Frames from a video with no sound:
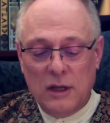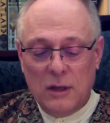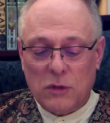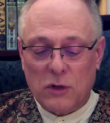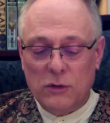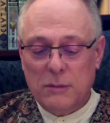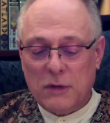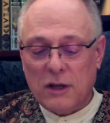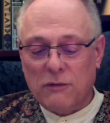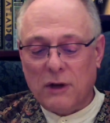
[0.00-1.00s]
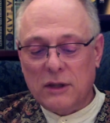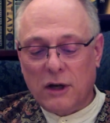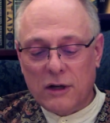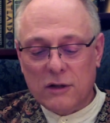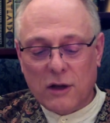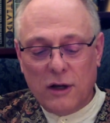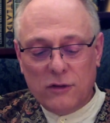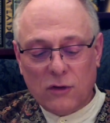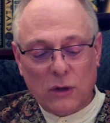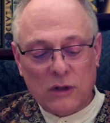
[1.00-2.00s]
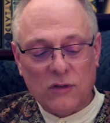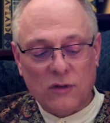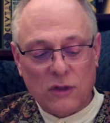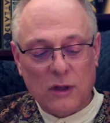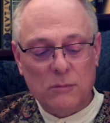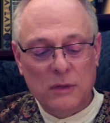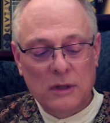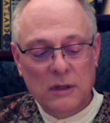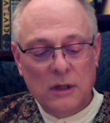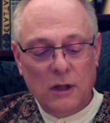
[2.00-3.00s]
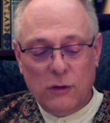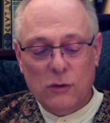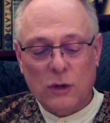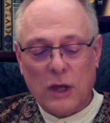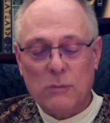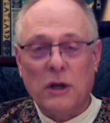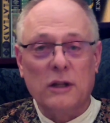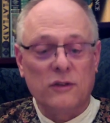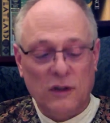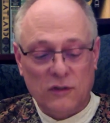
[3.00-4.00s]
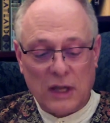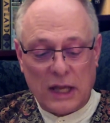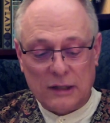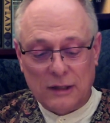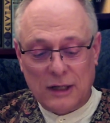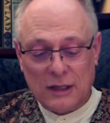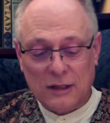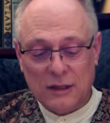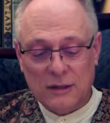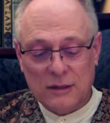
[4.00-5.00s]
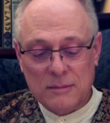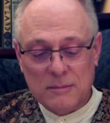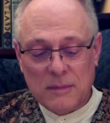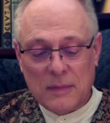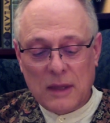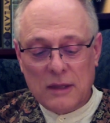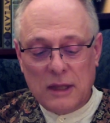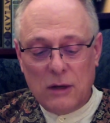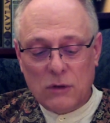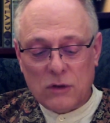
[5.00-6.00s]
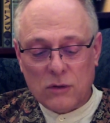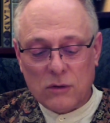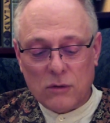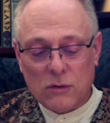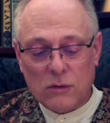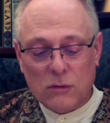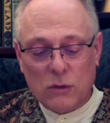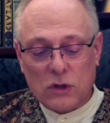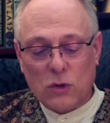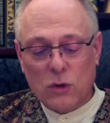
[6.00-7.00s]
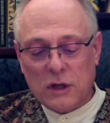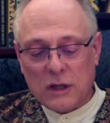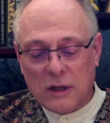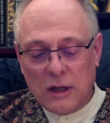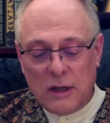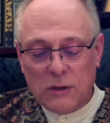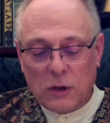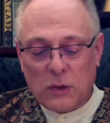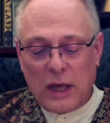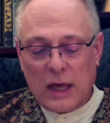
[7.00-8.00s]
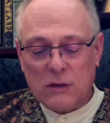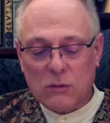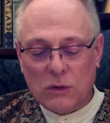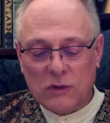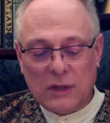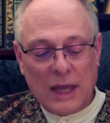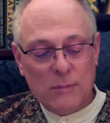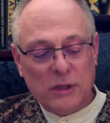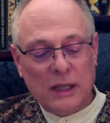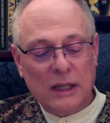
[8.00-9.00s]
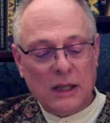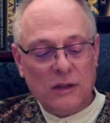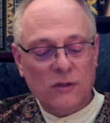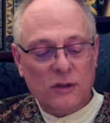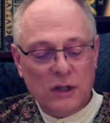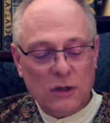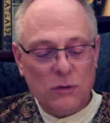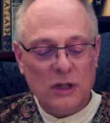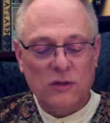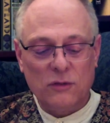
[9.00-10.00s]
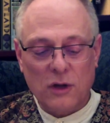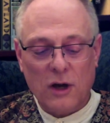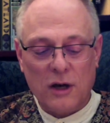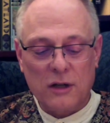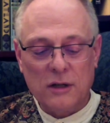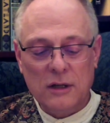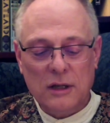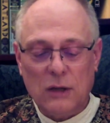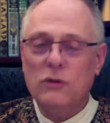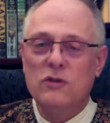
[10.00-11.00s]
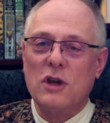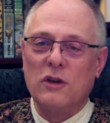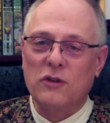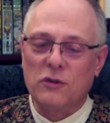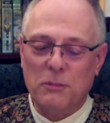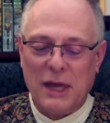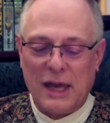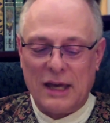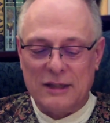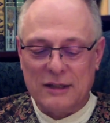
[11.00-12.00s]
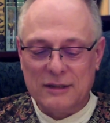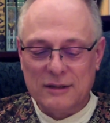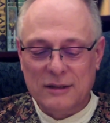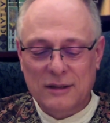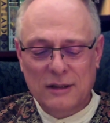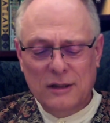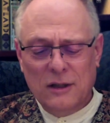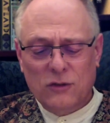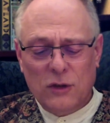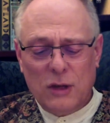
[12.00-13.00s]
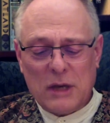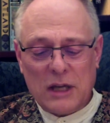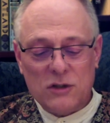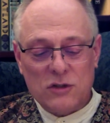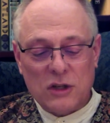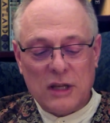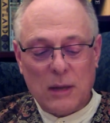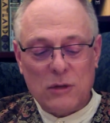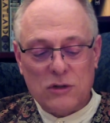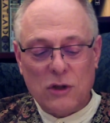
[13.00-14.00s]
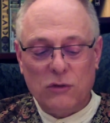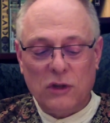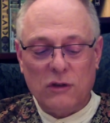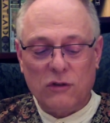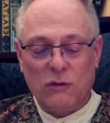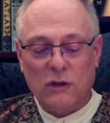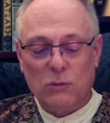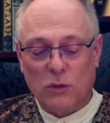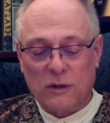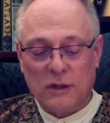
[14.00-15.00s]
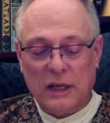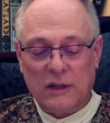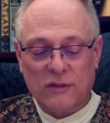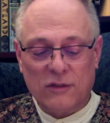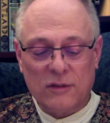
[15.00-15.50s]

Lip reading: but only modified the hard consequences of them if you took out policies and had luck, they retorted that that was gambling against the decrees of God and was just as bad. So they managed to damage those industries more or less.